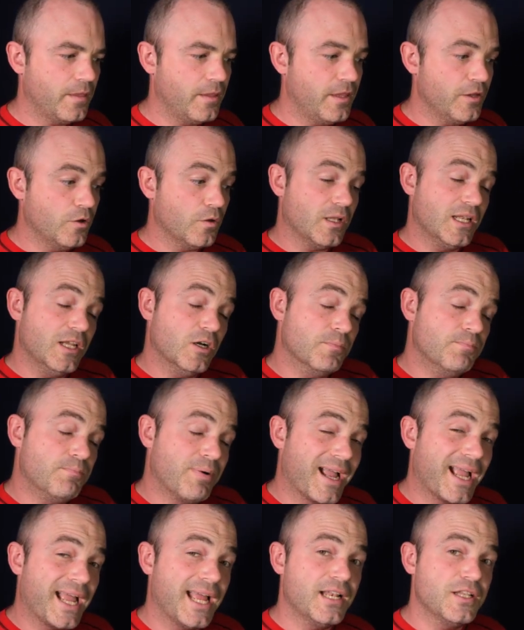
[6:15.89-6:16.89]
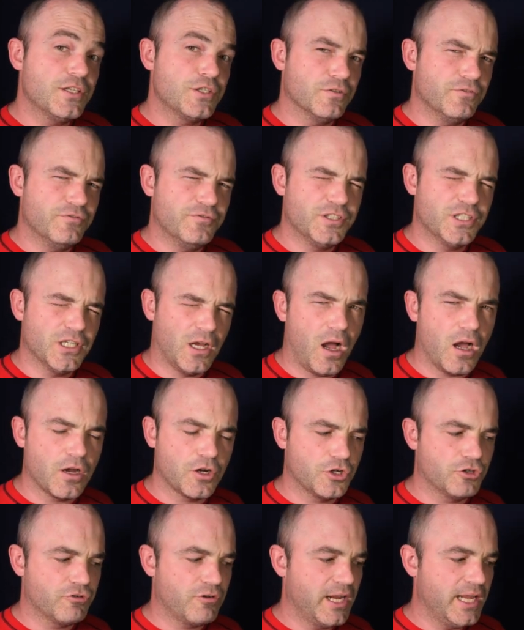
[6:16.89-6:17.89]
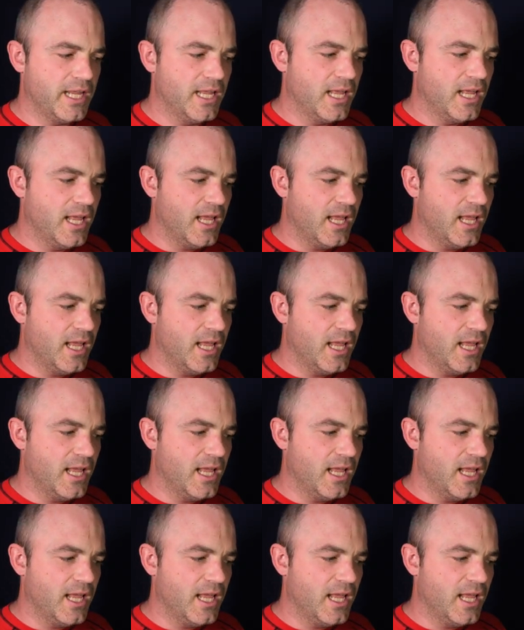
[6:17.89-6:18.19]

You've got the little bands of dark grey.